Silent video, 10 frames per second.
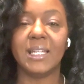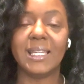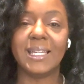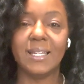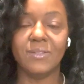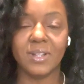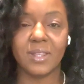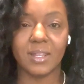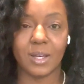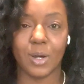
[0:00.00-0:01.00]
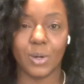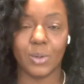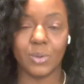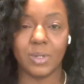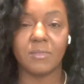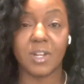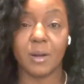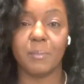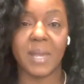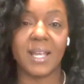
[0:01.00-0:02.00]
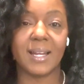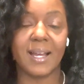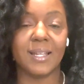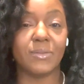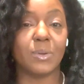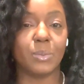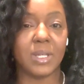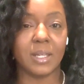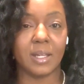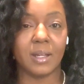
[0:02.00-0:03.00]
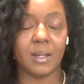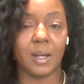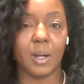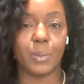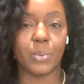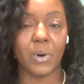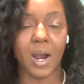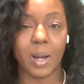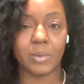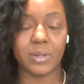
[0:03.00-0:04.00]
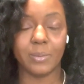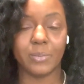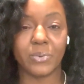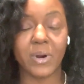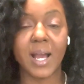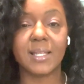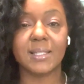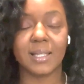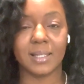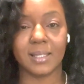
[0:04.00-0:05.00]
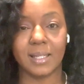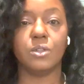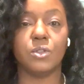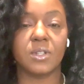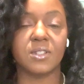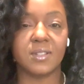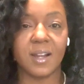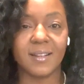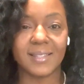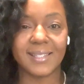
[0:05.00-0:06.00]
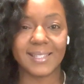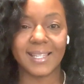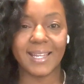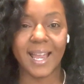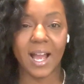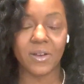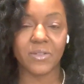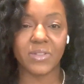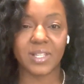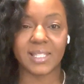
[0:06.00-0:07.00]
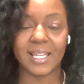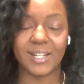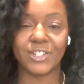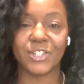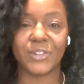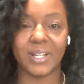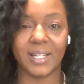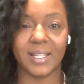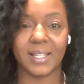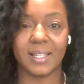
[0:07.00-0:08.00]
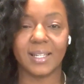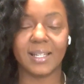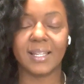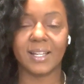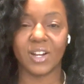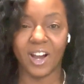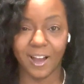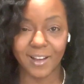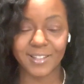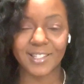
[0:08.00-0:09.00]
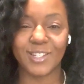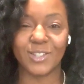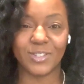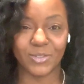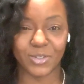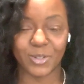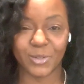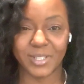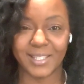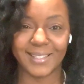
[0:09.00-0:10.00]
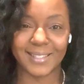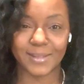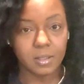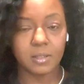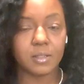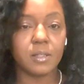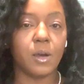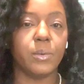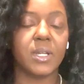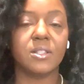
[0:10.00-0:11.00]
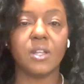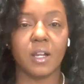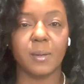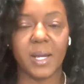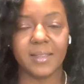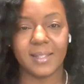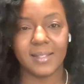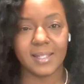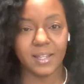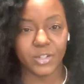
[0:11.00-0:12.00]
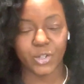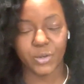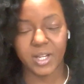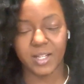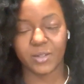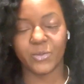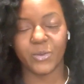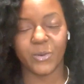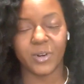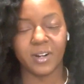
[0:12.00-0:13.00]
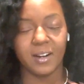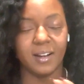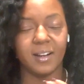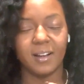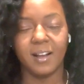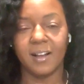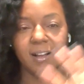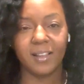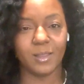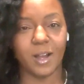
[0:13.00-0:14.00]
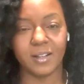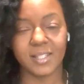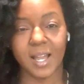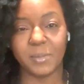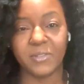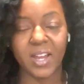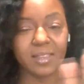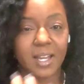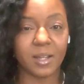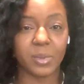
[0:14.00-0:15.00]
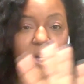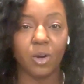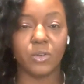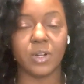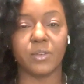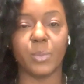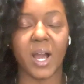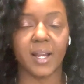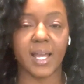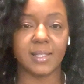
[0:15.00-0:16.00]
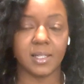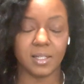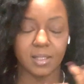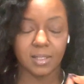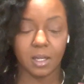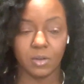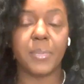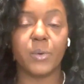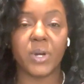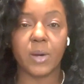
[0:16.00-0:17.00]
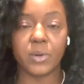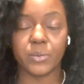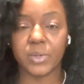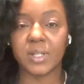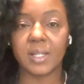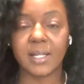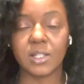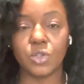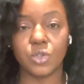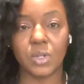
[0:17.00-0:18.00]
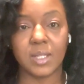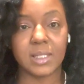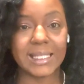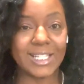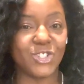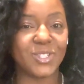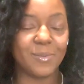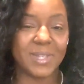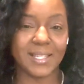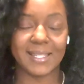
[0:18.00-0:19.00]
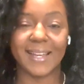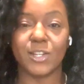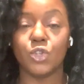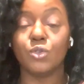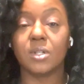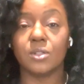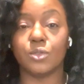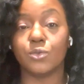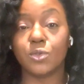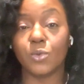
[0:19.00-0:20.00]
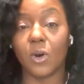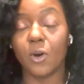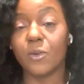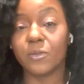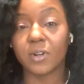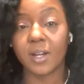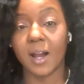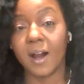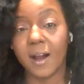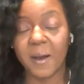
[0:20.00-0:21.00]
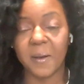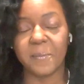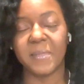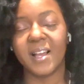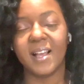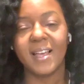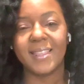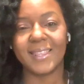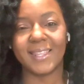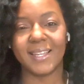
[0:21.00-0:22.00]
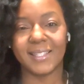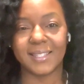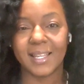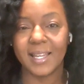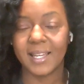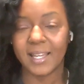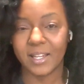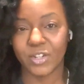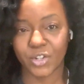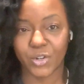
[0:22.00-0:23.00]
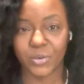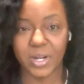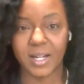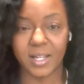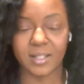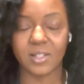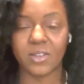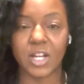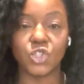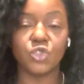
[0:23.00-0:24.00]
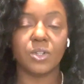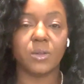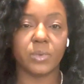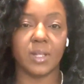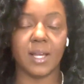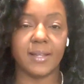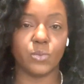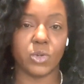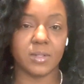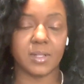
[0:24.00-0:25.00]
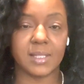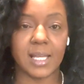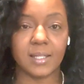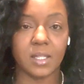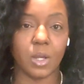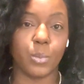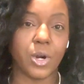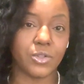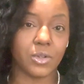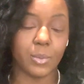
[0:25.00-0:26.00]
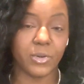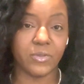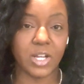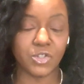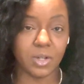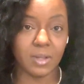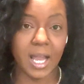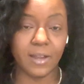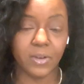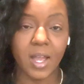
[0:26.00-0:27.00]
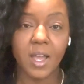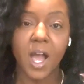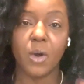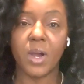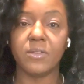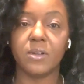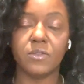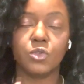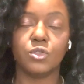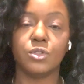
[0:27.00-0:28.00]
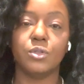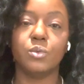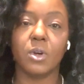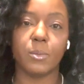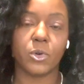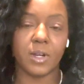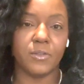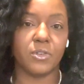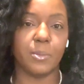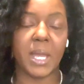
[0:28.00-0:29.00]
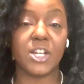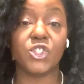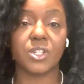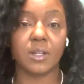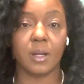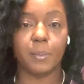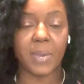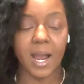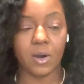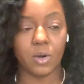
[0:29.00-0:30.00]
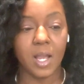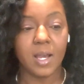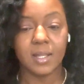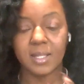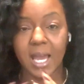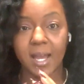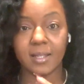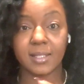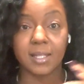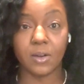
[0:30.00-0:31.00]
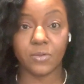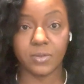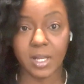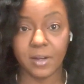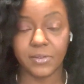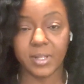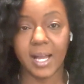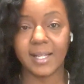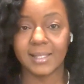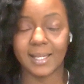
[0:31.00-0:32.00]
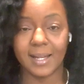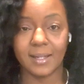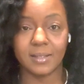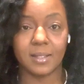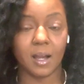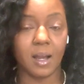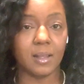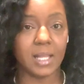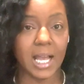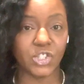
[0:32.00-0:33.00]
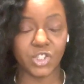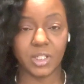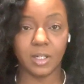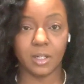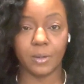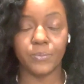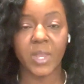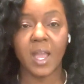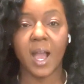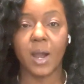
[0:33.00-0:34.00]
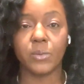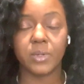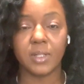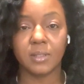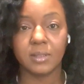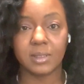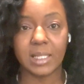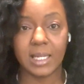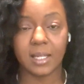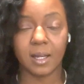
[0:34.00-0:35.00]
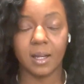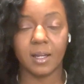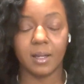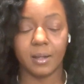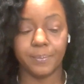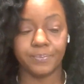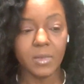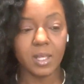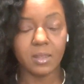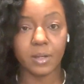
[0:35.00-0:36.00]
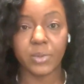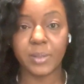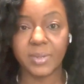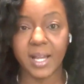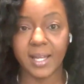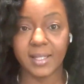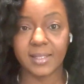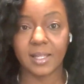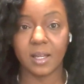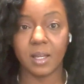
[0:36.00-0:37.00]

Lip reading: even though there may not even be a problem presently. You can start to see how this inner critic can cause you difficulties. So we can talk about this inner critic for a long time. In fact, that could be a whole nother podcast in itself. But what I would really like to do is teach you some things that you can do to overcome this inner critic so that you can realize more success in your personal and professional life. However, if you do want more information about that self-love class that I taught last year, I will link the replays